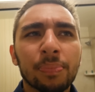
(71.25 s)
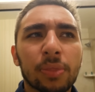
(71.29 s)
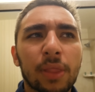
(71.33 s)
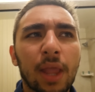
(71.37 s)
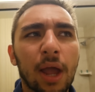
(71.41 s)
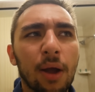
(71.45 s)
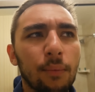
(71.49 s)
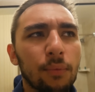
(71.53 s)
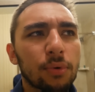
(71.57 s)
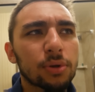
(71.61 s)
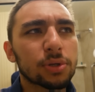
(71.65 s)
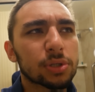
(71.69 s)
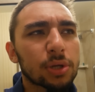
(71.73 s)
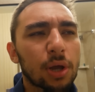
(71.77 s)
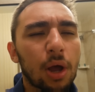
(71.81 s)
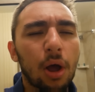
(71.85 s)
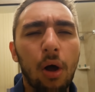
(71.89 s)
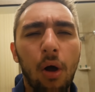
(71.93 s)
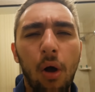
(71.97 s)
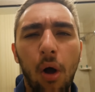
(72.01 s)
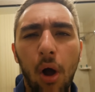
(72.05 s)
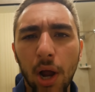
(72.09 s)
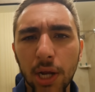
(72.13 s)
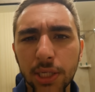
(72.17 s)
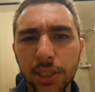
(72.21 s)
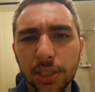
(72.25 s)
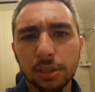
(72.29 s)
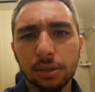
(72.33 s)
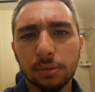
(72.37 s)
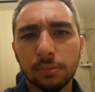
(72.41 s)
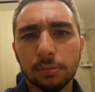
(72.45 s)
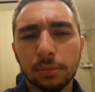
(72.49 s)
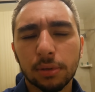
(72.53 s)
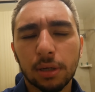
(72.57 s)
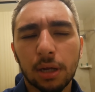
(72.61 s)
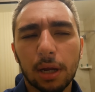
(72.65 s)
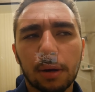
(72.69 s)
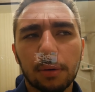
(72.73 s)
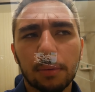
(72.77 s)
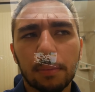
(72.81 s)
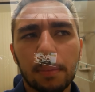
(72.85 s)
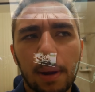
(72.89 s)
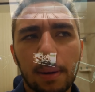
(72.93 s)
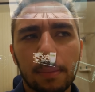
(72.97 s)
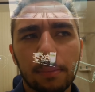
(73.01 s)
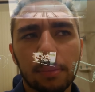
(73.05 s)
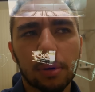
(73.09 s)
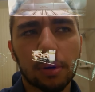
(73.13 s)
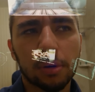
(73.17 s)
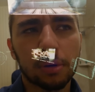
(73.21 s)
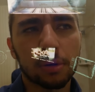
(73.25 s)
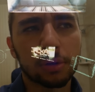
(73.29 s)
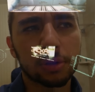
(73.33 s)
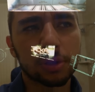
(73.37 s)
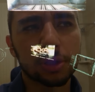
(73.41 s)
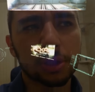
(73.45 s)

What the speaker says: That was awesome. I remember